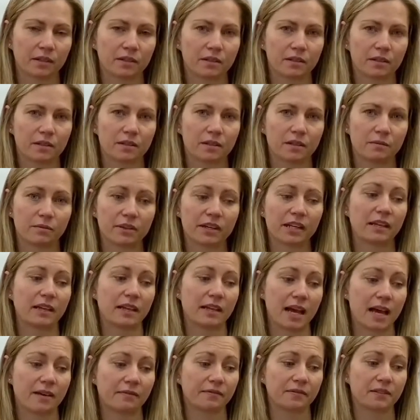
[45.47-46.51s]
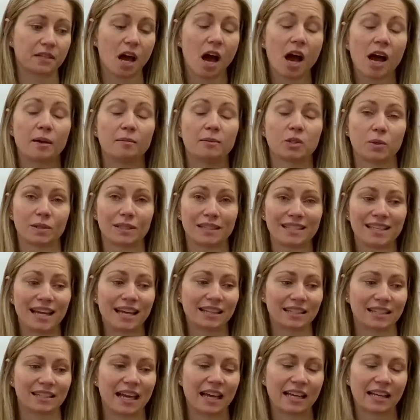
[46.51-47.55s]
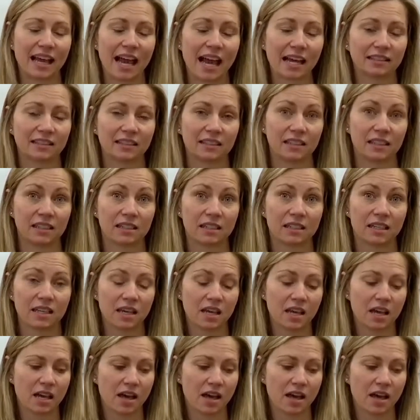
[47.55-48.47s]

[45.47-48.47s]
to, to, really have time to assess that candidate